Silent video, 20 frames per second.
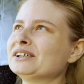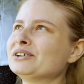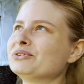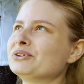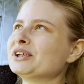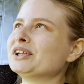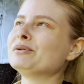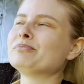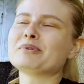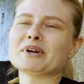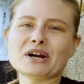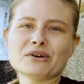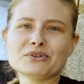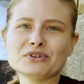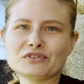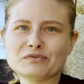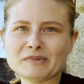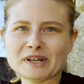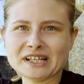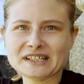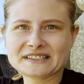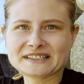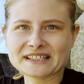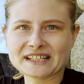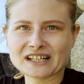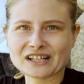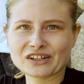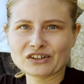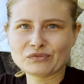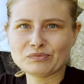really proud of
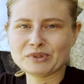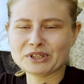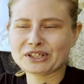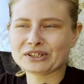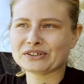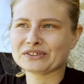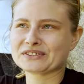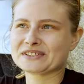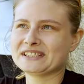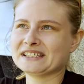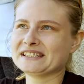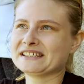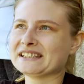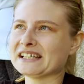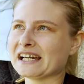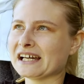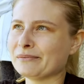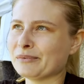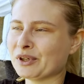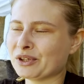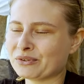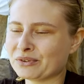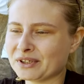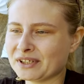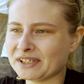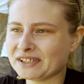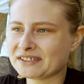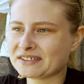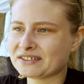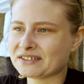myself, because this time I
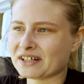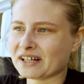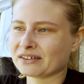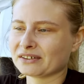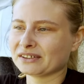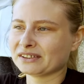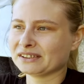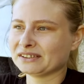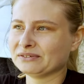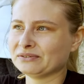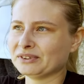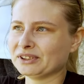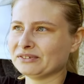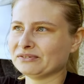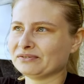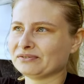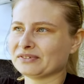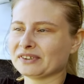really struggled with